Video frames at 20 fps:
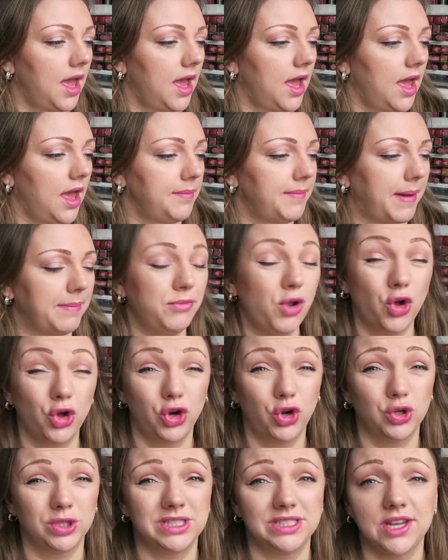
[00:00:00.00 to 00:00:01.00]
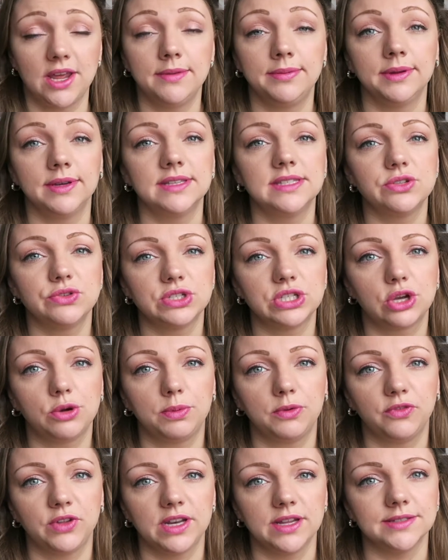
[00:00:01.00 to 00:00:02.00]
Um, I'm not going to cut it open because there is a
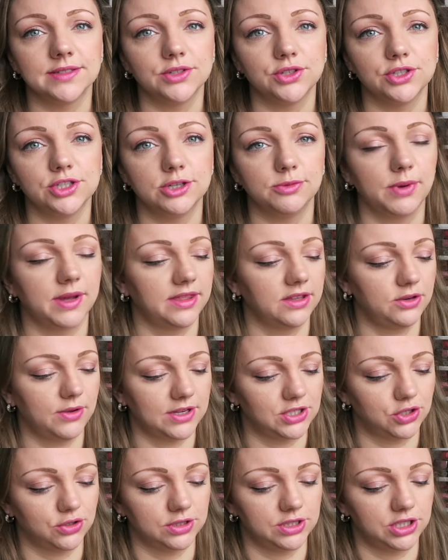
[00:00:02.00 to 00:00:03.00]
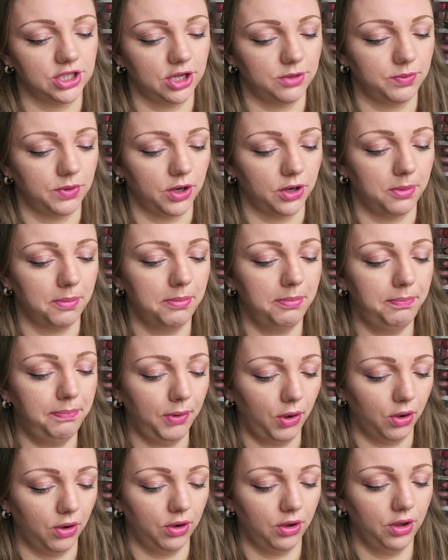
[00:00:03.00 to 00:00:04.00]
couple of videos on YouTube where they do actually cut it open.
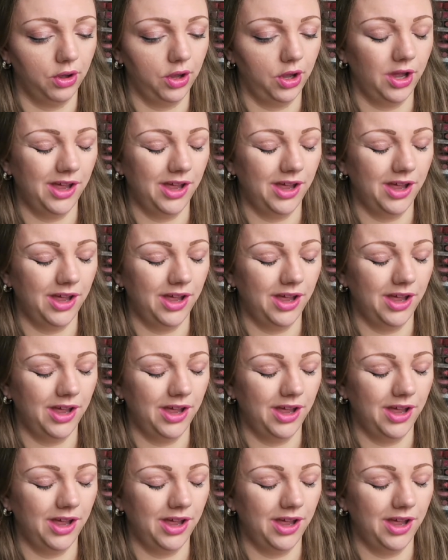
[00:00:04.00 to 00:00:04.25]
But,